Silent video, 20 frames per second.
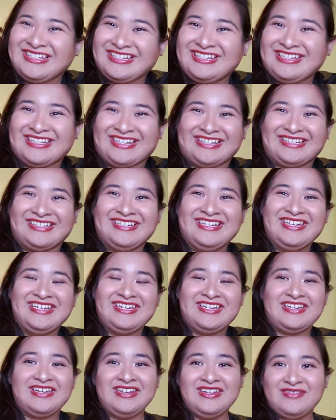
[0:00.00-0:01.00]
Yeah.
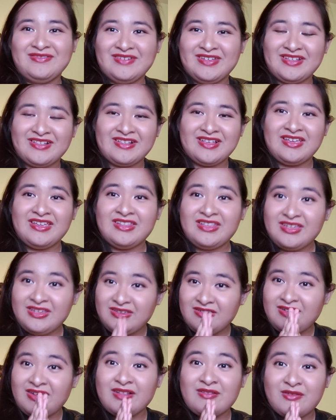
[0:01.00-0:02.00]
Anyways, thank
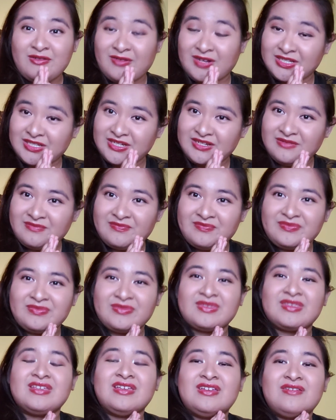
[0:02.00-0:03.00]
you guys for watching.
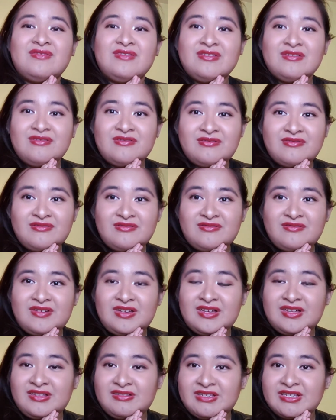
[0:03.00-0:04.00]
If you
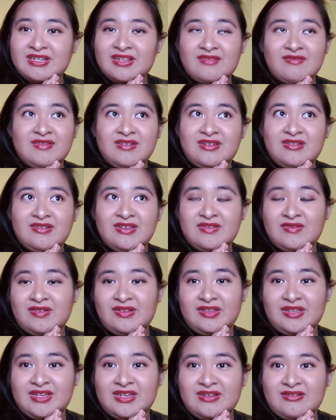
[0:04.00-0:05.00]
like this video, give it a
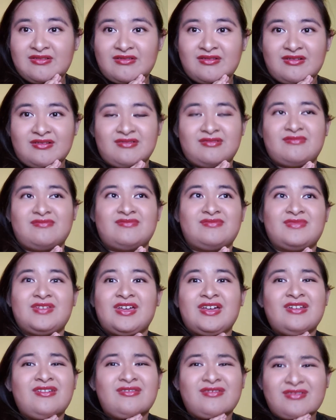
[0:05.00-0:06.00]
like, or,
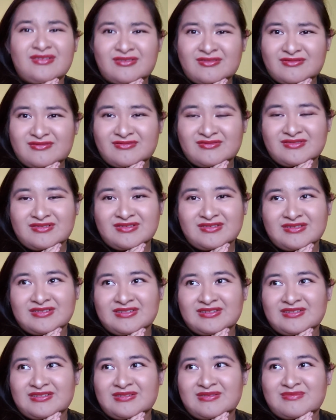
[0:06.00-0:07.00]
I don't know,
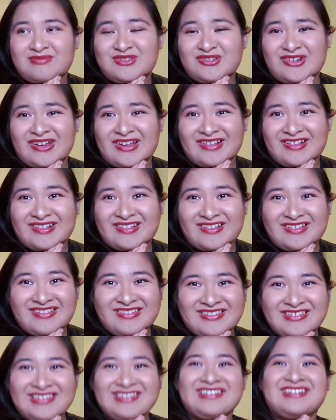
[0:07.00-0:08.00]
I'm stressed.
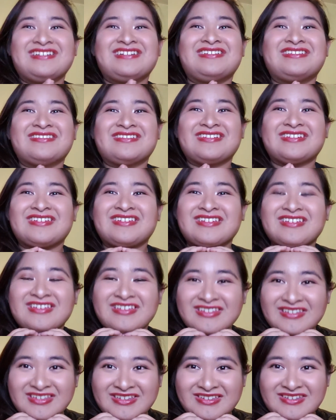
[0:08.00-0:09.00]
Alright,
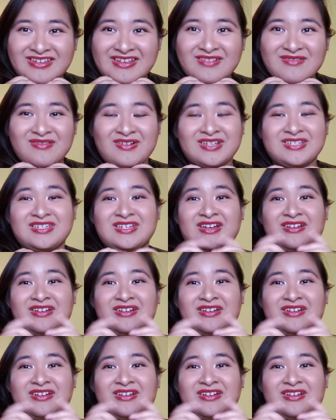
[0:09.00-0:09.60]
thank you guys for watching.